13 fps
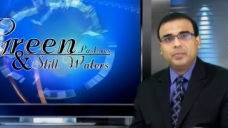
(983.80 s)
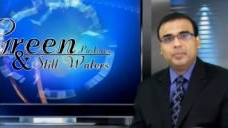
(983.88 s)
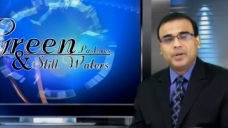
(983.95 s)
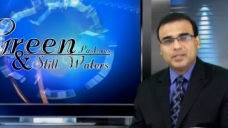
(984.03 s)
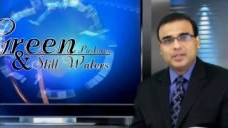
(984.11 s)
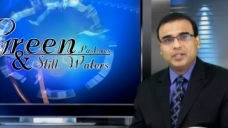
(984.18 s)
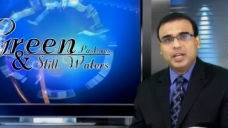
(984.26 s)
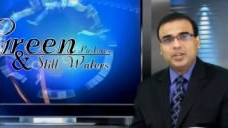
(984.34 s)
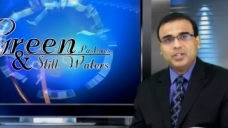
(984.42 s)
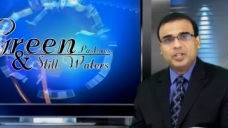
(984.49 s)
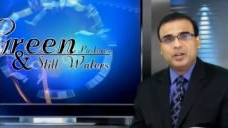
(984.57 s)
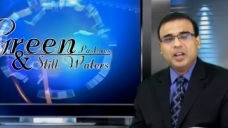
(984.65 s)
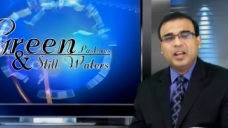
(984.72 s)

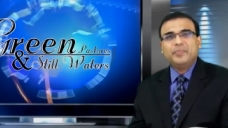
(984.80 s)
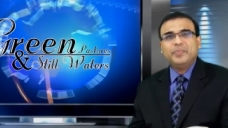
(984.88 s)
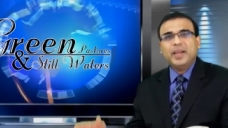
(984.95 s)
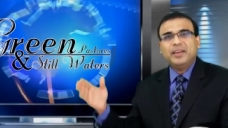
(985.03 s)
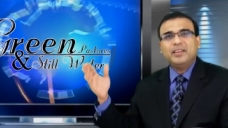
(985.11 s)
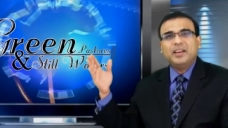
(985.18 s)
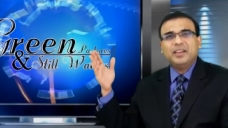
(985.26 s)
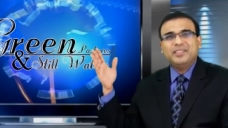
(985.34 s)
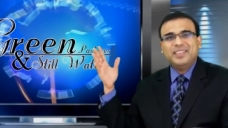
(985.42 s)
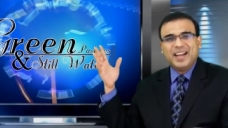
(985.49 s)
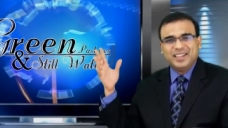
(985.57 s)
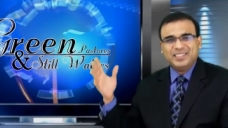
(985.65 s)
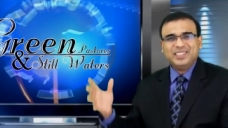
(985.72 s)
presentation, that
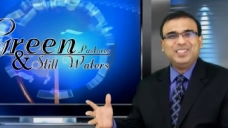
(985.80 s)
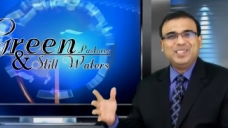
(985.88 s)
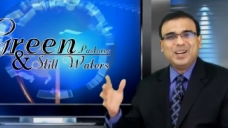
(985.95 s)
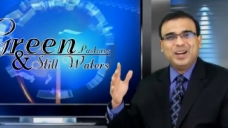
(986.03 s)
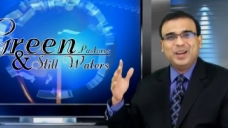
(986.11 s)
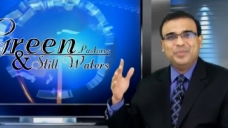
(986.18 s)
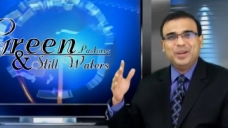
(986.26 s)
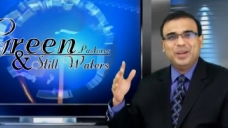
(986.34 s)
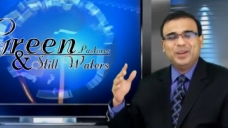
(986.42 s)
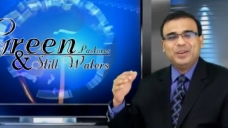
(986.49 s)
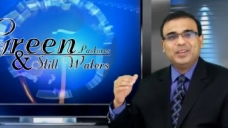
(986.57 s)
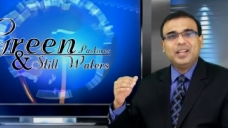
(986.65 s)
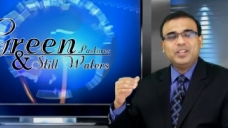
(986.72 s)
that's the
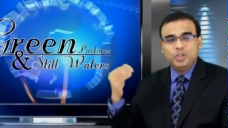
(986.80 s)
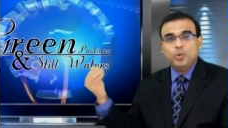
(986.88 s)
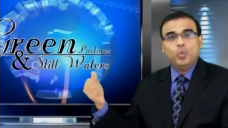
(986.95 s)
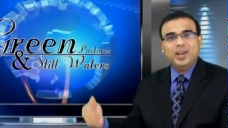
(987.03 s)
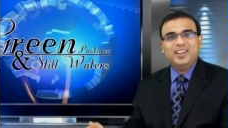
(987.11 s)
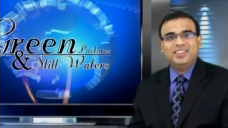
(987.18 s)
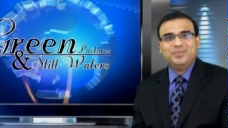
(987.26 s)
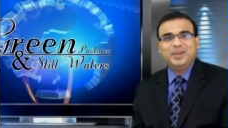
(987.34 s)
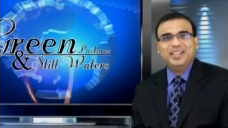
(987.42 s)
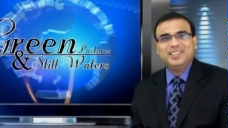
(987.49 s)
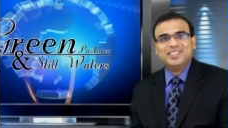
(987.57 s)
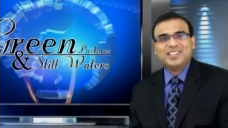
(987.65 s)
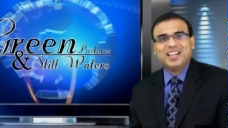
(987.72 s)
time that you're willing to
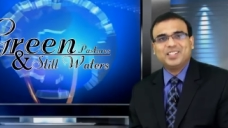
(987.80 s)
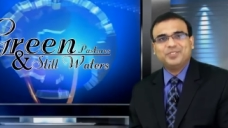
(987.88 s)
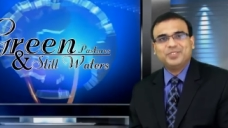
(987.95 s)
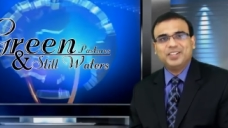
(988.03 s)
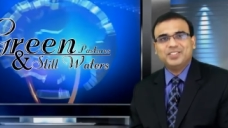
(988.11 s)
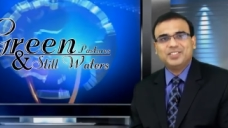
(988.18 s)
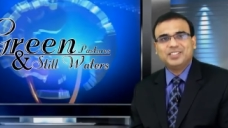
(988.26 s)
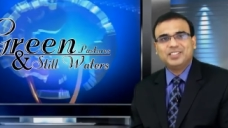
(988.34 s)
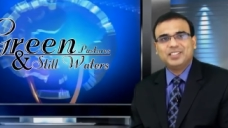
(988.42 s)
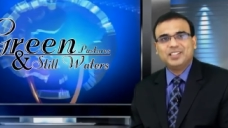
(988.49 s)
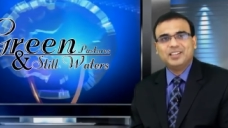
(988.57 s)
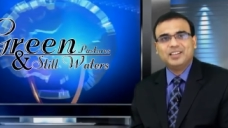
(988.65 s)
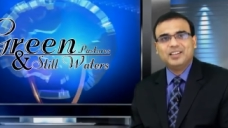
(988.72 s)
make that sacrifice.
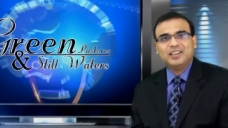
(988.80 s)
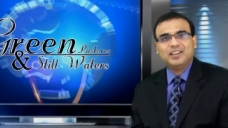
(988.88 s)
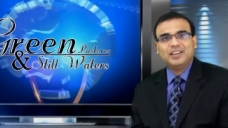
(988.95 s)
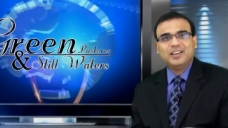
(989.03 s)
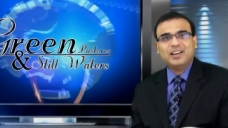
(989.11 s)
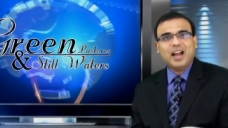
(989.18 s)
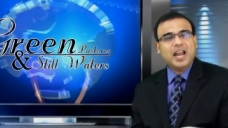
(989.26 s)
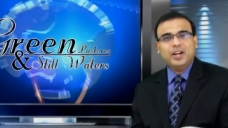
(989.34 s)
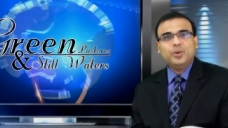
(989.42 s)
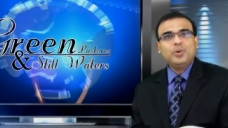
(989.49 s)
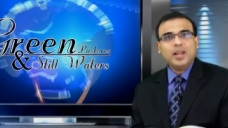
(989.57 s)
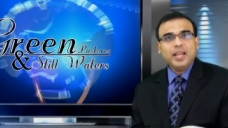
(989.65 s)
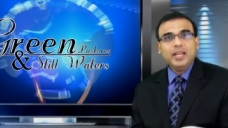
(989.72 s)
I
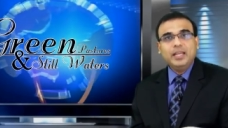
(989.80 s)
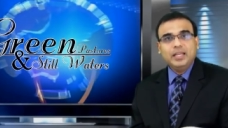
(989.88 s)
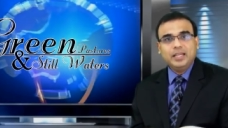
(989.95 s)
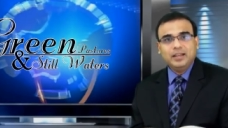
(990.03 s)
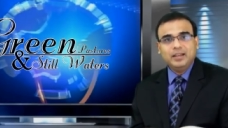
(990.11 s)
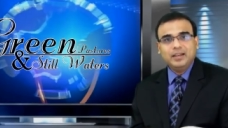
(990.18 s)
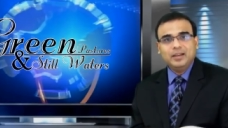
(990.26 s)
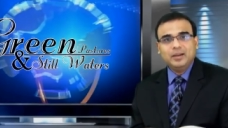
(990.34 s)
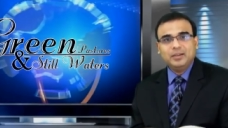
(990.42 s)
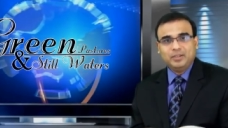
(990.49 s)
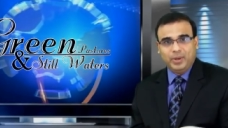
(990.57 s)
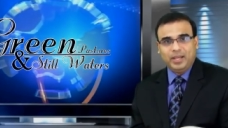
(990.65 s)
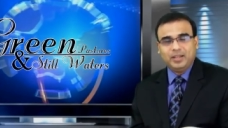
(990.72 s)
don't like
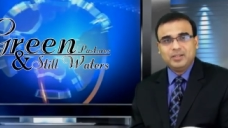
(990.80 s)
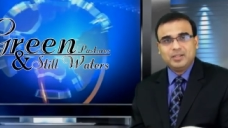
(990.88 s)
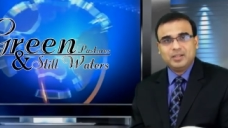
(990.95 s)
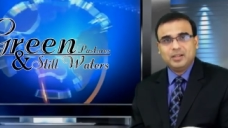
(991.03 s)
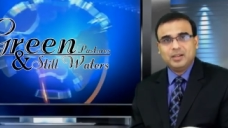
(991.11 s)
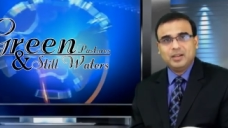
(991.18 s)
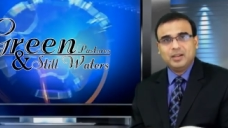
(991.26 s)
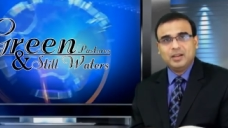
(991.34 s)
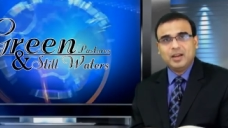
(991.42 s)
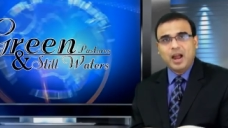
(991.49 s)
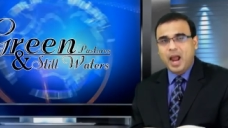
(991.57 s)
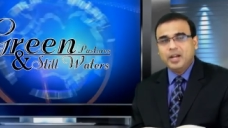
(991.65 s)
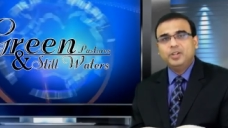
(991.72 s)
cricket.
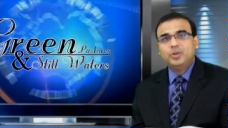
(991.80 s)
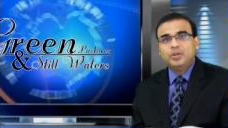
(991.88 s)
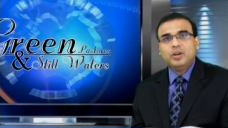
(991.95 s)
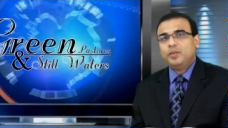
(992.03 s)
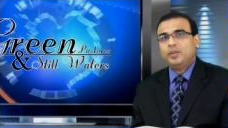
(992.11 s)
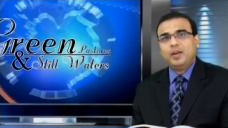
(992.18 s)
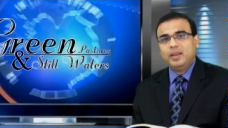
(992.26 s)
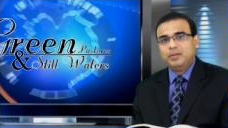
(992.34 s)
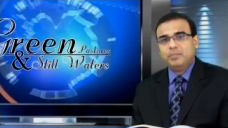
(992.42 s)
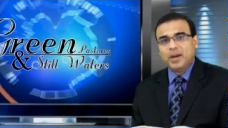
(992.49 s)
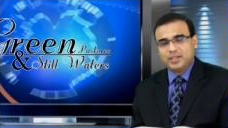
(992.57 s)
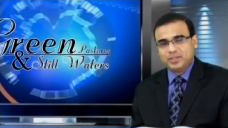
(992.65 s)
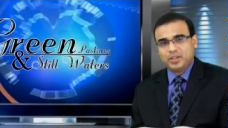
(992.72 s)
I do not
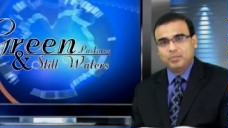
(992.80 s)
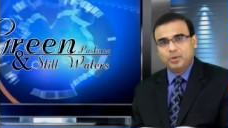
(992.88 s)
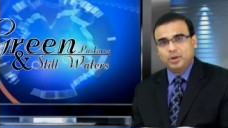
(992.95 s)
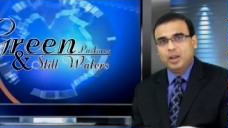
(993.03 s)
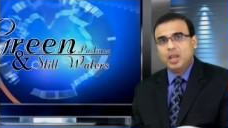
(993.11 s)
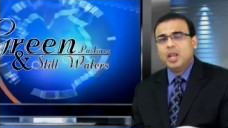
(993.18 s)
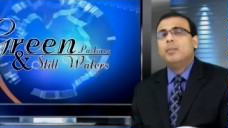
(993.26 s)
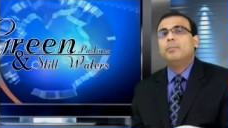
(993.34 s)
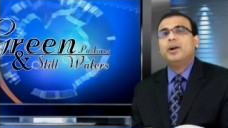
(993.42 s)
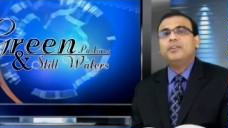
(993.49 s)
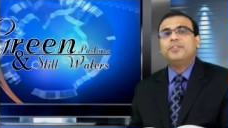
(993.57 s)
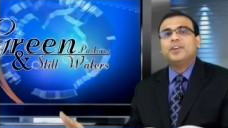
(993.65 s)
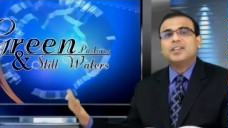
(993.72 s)
like basketball.
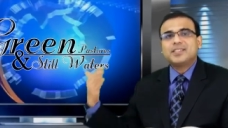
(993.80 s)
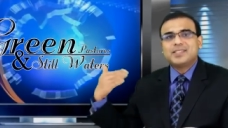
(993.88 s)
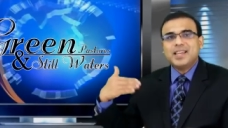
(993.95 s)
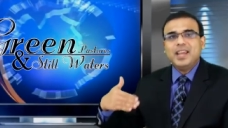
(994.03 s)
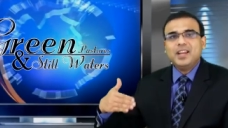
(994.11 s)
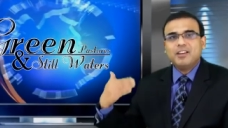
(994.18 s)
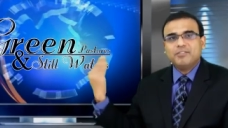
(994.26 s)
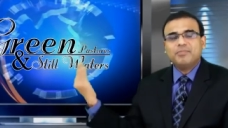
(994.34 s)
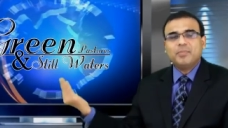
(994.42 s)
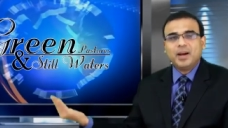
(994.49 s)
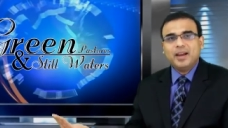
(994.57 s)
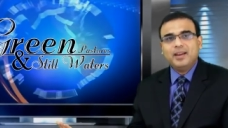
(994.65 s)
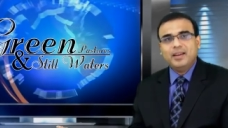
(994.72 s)
But for the sake of
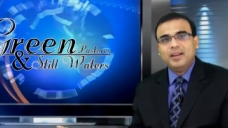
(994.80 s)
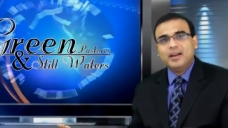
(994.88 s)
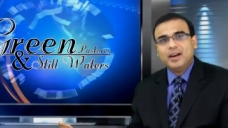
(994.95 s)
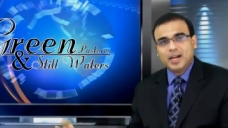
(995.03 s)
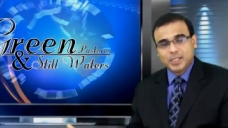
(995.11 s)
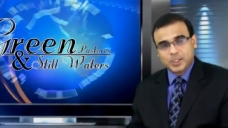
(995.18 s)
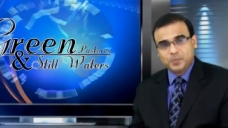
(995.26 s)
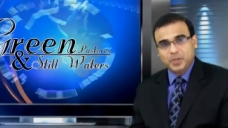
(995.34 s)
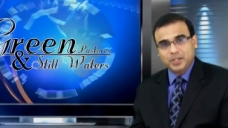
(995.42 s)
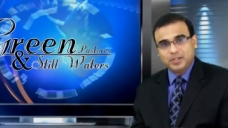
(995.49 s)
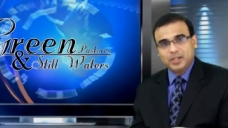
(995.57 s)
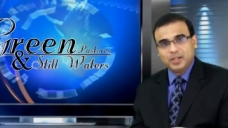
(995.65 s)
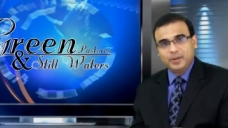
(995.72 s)
my
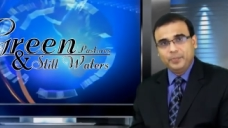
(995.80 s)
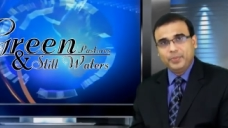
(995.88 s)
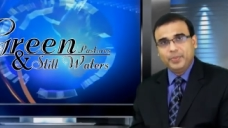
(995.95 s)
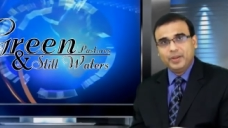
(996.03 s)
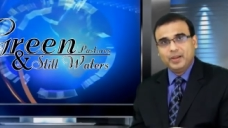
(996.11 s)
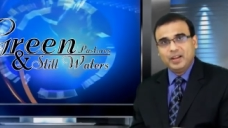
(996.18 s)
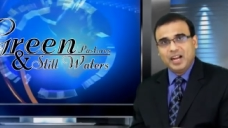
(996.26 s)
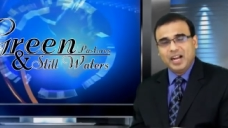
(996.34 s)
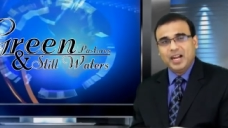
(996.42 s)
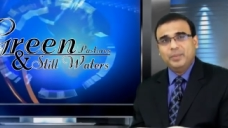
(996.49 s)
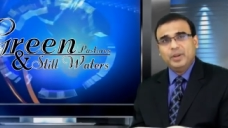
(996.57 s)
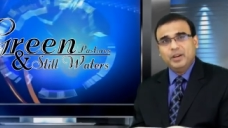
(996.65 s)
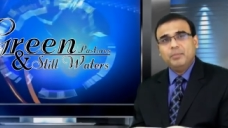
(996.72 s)
husband,
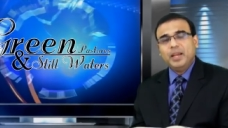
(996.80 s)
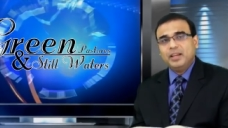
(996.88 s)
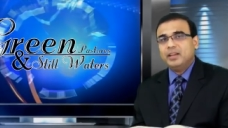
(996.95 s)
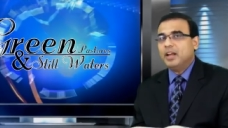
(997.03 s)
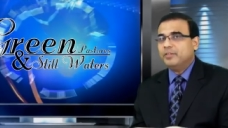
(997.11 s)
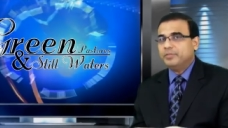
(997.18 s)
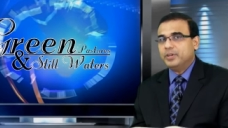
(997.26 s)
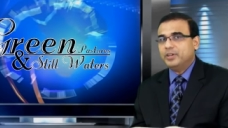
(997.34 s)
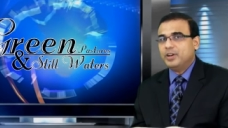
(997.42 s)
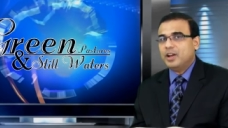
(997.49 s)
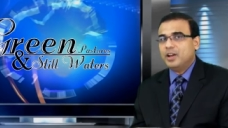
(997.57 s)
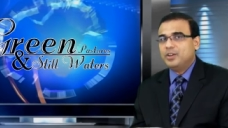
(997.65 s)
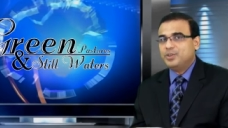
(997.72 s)
I'm going to make an
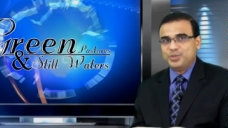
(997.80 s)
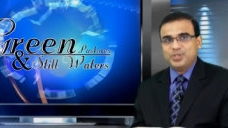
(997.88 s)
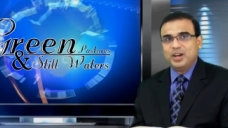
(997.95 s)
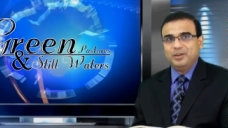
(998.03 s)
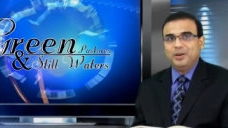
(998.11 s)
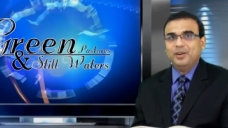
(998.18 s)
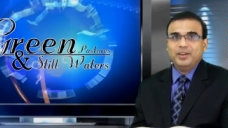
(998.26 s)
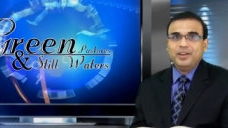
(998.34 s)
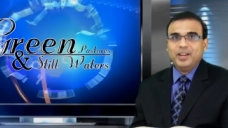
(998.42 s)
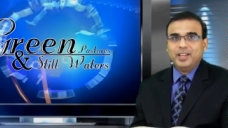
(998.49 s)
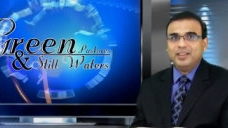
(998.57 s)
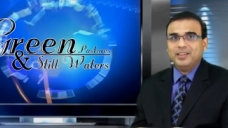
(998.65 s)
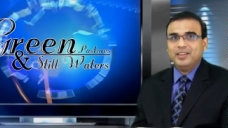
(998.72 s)
effort to start
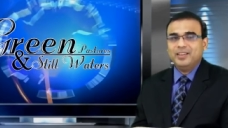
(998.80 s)
learning